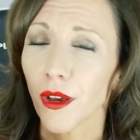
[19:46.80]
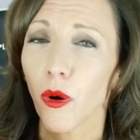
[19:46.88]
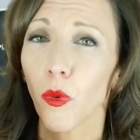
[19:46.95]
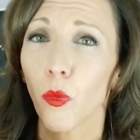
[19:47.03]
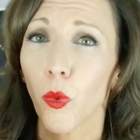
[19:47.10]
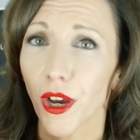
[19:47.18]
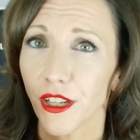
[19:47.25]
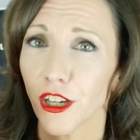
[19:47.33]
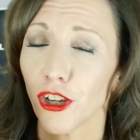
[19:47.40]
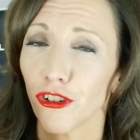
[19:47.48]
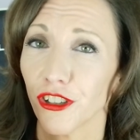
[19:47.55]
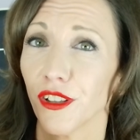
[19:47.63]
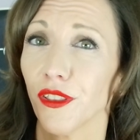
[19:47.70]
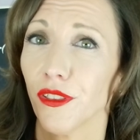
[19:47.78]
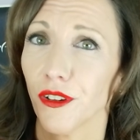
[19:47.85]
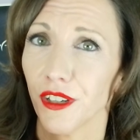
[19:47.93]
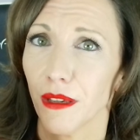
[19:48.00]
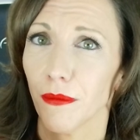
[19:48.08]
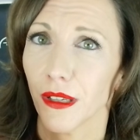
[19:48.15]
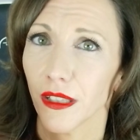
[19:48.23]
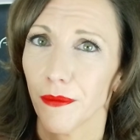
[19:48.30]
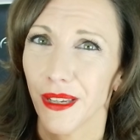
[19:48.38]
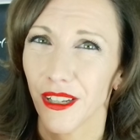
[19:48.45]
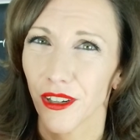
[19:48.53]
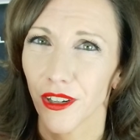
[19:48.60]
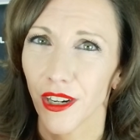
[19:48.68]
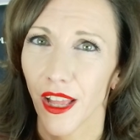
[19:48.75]

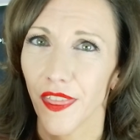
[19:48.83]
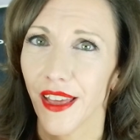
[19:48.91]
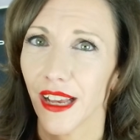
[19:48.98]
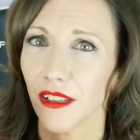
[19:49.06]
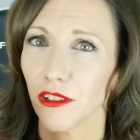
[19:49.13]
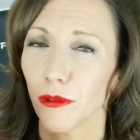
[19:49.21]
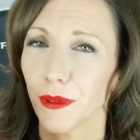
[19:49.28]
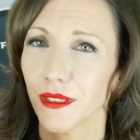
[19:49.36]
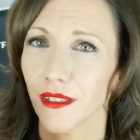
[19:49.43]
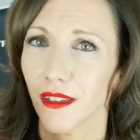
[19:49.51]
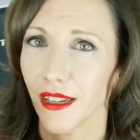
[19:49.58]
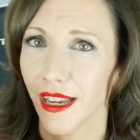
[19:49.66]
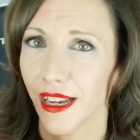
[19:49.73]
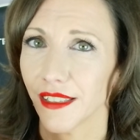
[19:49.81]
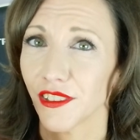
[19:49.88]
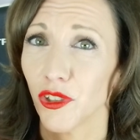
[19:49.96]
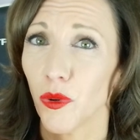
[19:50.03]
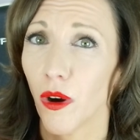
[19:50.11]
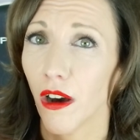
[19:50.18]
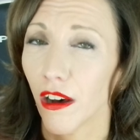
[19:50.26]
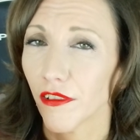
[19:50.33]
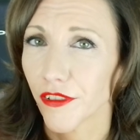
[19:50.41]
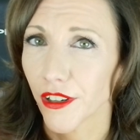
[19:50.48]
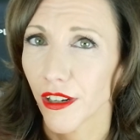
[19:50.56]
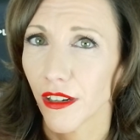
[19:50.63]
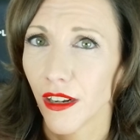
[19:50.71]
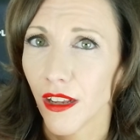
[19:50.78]
130mm that Louboutin has to
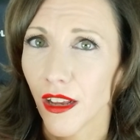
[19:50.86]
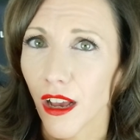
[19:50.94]
offer.